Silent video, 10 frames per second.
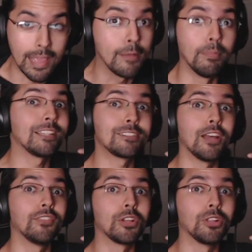and
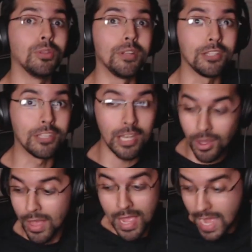myself included, you know?